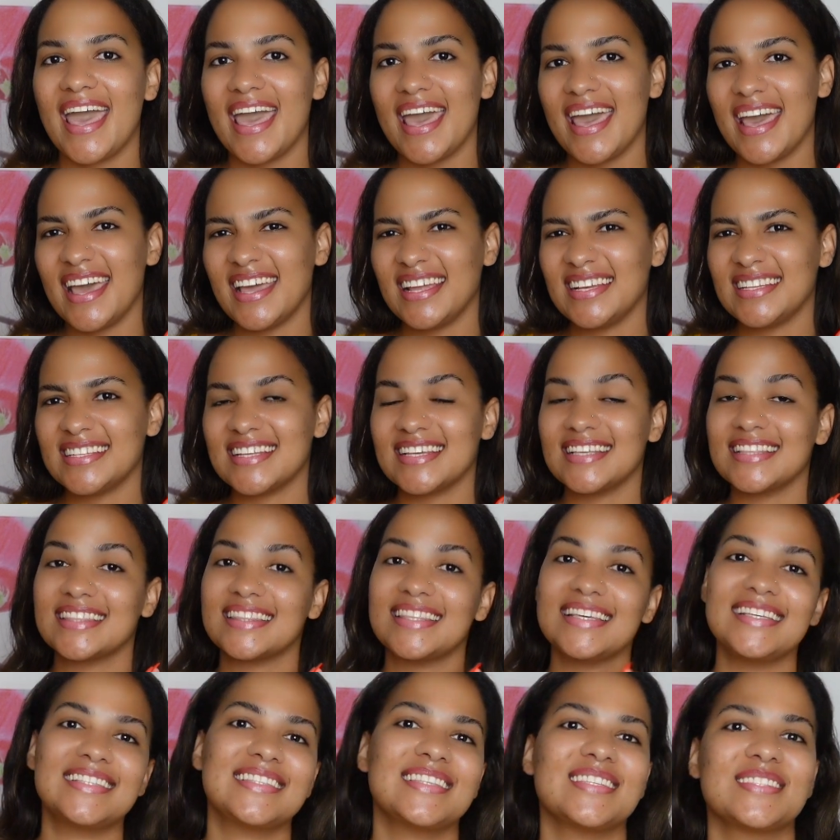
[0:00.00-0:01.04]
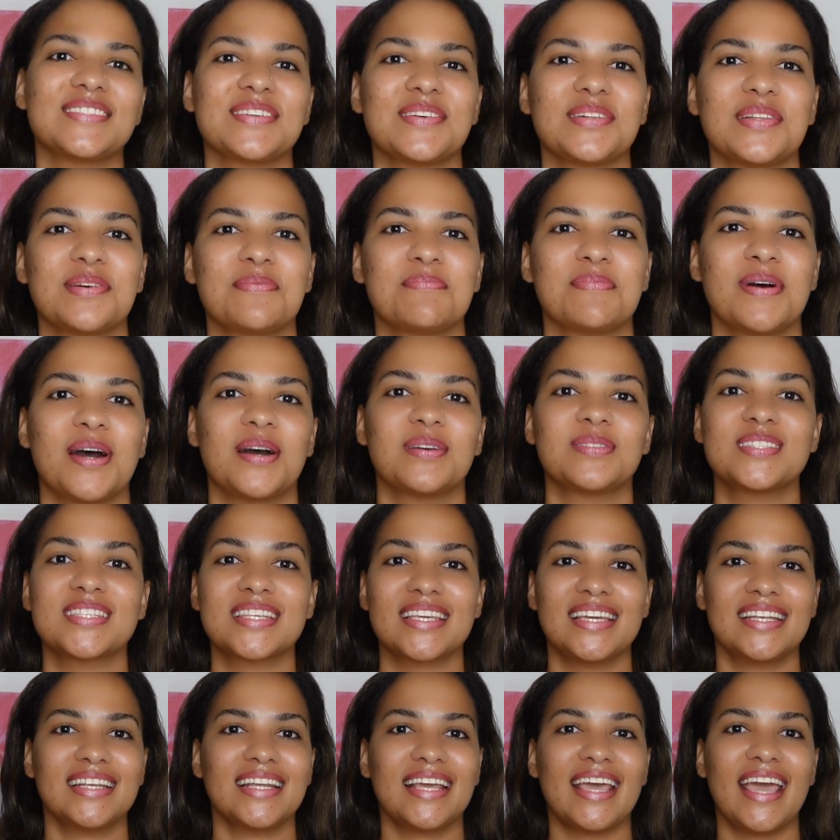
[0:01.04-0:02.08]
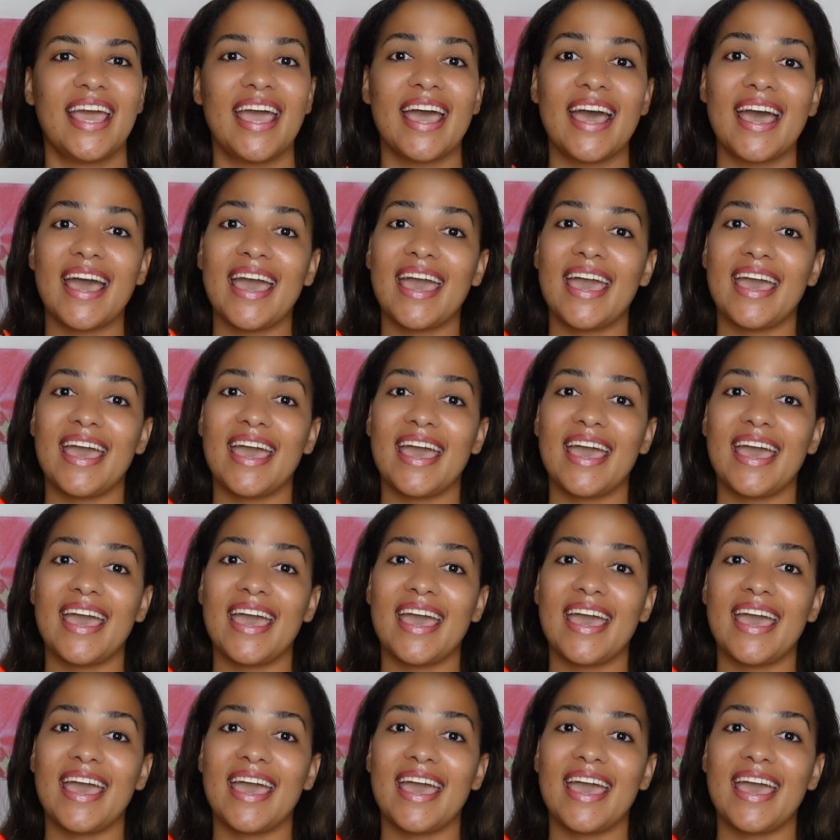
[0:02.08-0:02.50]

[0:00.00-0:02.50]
and this is all about skincare,